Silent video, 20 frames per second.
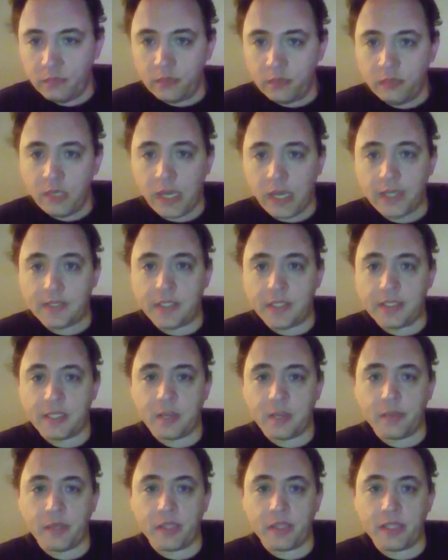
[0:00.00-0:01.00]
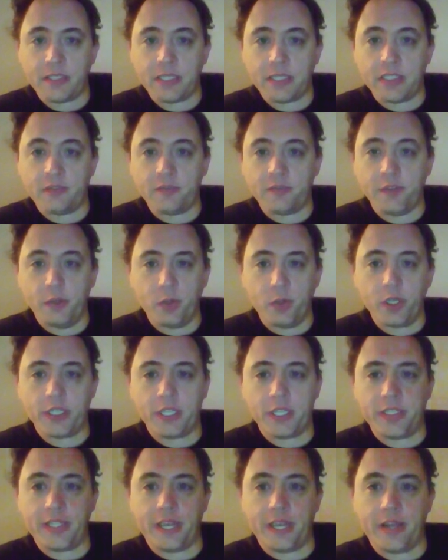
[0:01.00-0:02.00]
I see something that says fewer
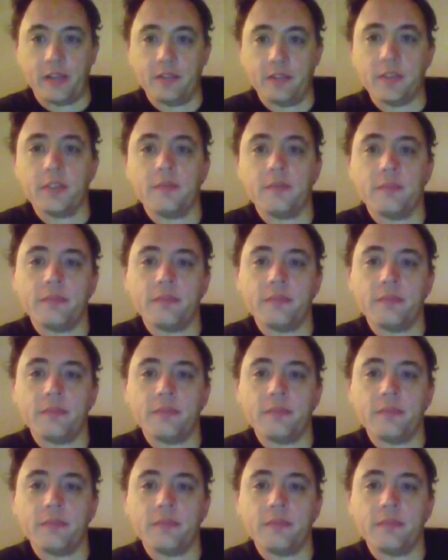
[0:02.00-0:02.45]
details.